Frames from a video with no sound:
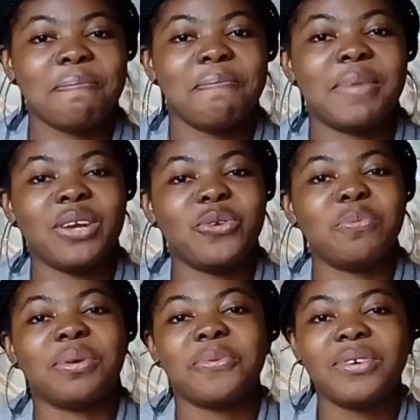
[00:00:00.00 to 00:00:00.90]
My
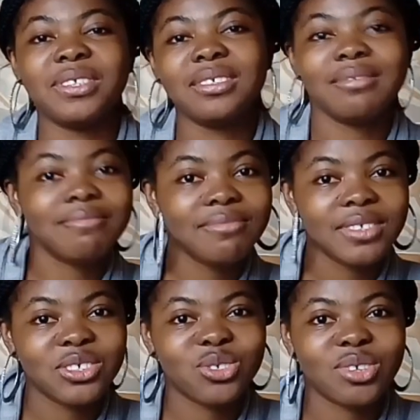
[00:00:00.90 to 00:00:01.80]
number one
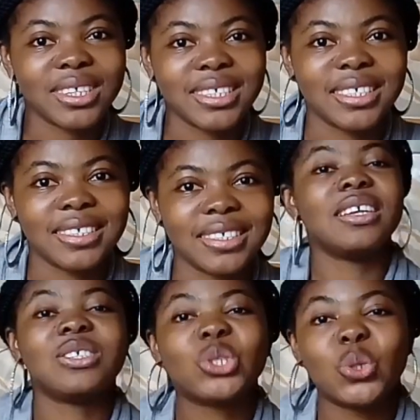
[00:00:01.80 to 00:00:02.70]
strategy.
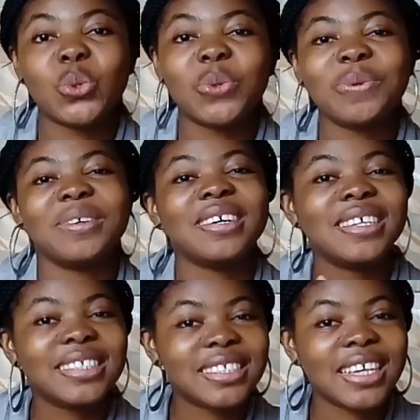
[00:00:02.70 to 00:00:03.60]
So
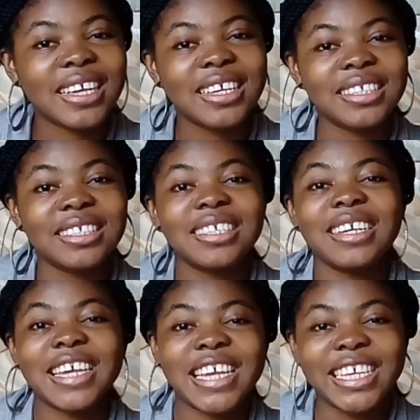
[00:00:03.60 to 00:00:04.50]
take it
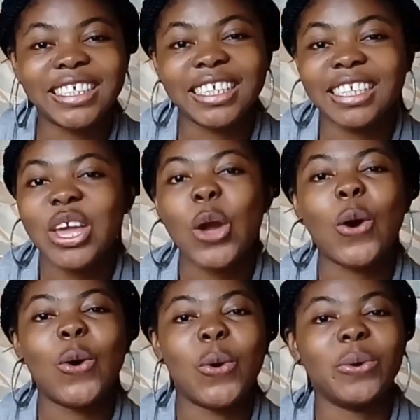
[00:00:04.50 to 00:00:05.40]
easy
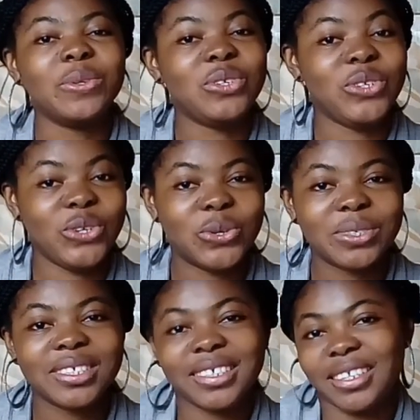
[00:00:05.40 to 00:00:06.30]
on
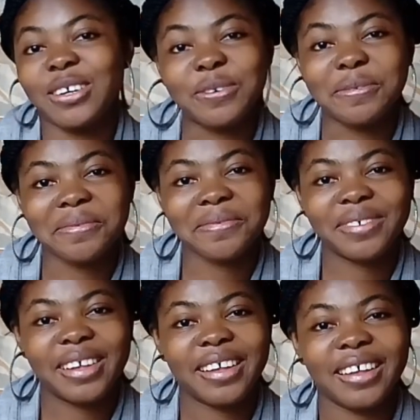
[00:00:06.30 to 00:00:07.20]
yourself.
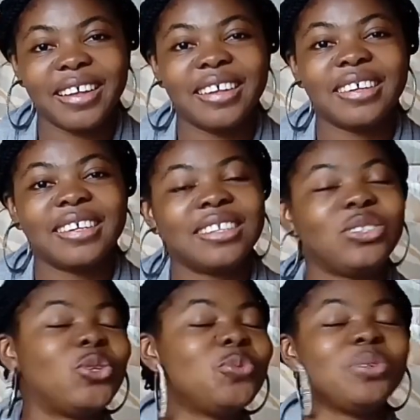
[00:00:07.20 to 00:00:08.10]

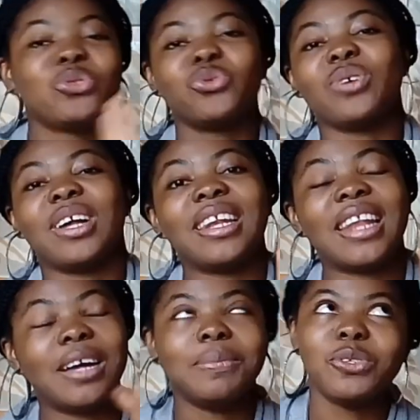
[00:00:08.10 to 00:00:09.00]
Don't be too
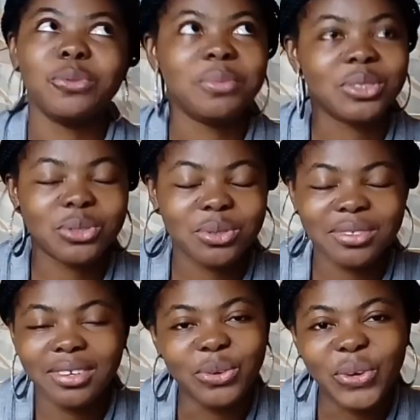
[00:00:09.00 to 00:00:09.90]
alarmed, don't be
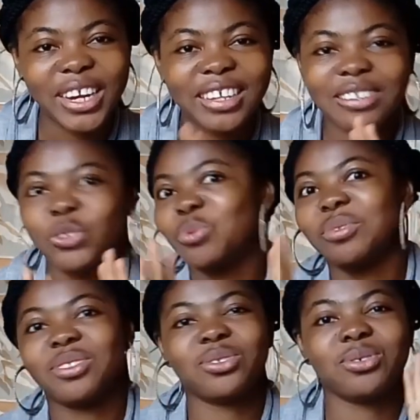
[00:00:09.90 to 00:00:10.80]
too lonely, don't
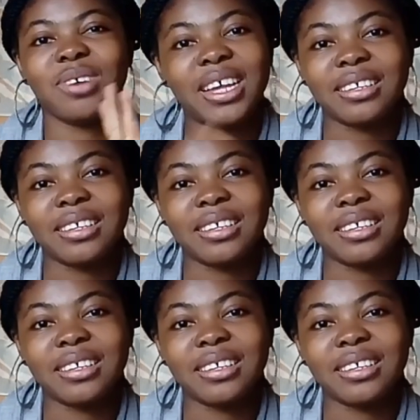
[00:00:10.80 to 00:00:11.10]
be too